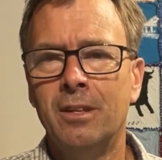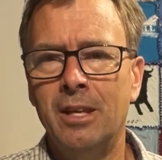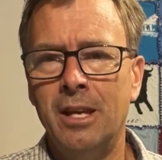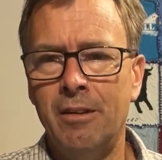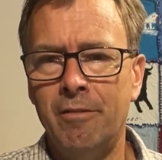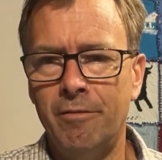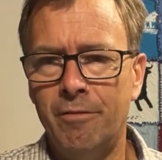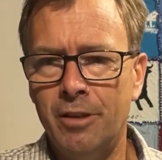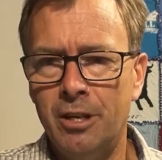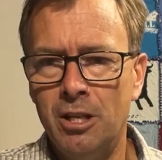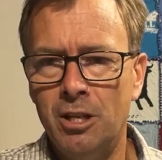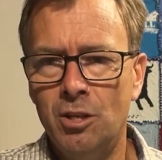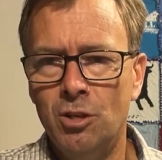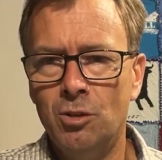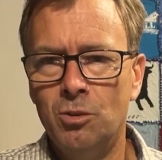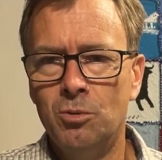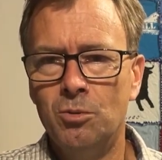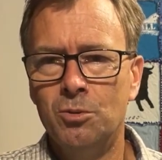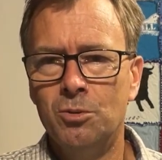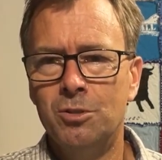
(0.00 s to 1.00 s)
and
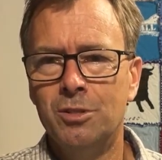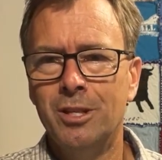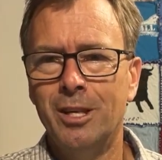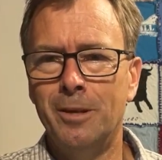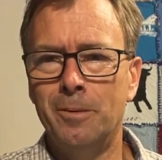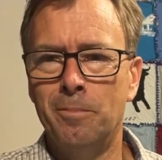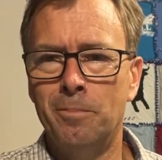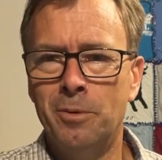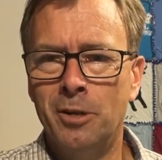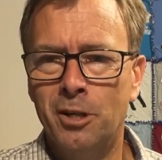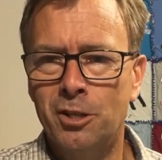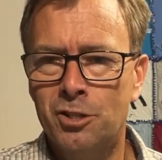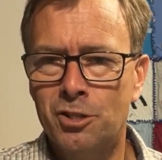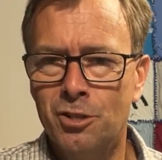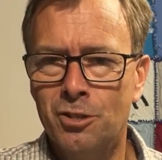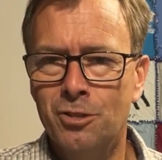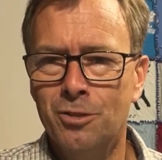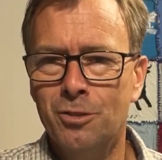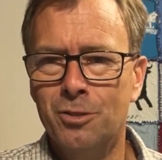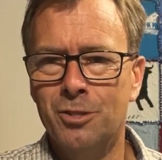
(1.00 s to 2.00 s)
videos and
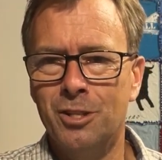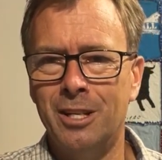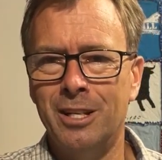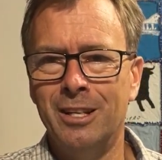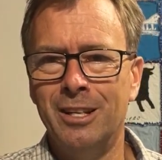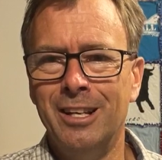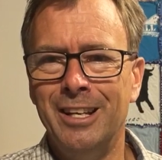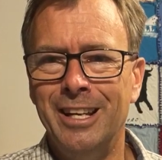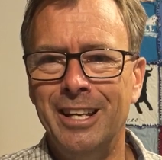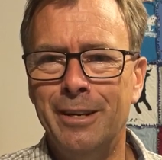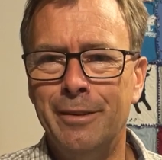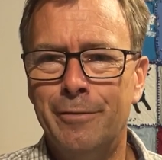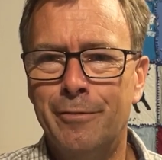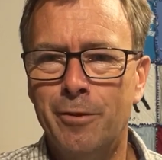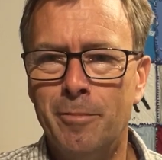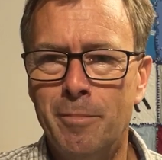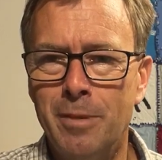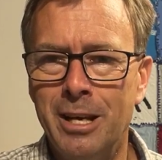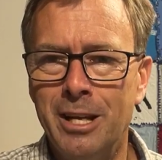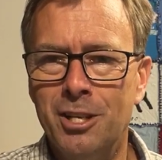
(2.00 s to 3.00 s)
pictures and
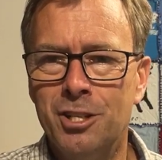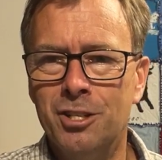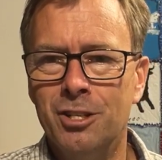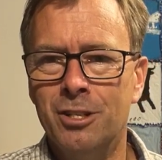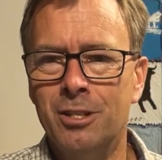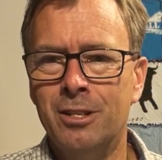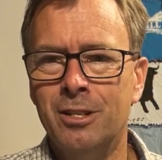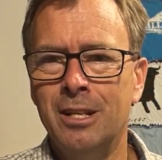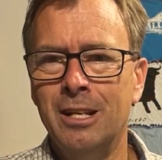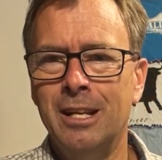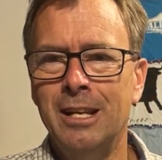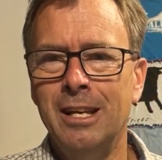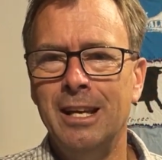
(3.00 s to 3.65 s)
information